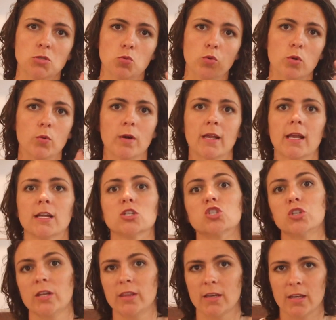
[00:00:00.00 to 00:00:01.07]
we're working on
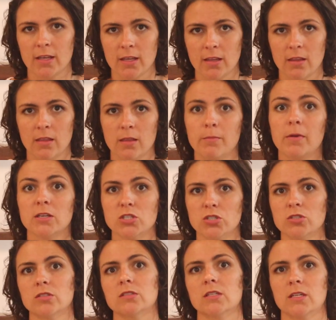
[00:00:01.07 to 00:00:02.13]
strengthening the
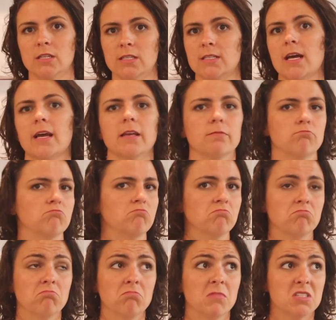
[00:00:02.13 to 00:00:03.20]
muscles in his eye.
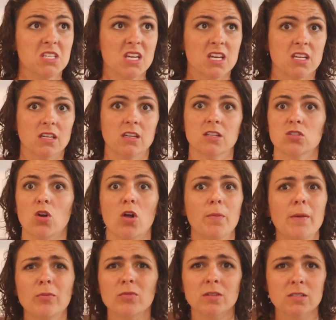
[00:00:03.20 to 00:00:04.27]
That's it. That's all
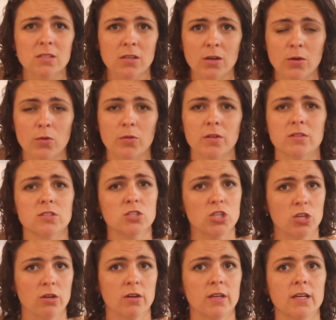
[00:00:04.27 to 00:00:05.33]
people need to know. They're just
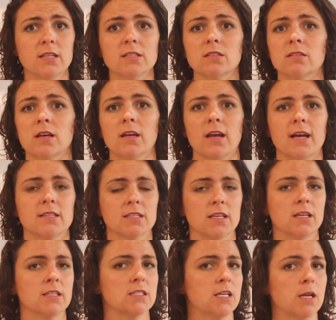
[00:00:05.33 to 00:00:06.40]
curious. They're not
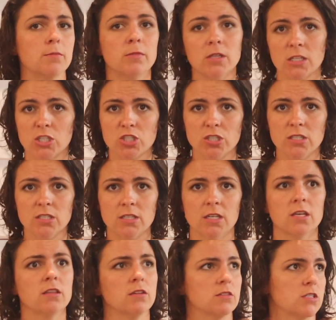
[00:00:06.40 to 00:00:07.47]
asking. It's not a malicious
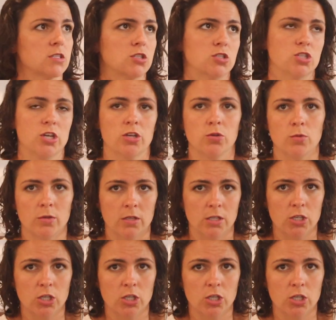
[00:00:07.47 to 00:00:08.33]
thing. They're just genuinely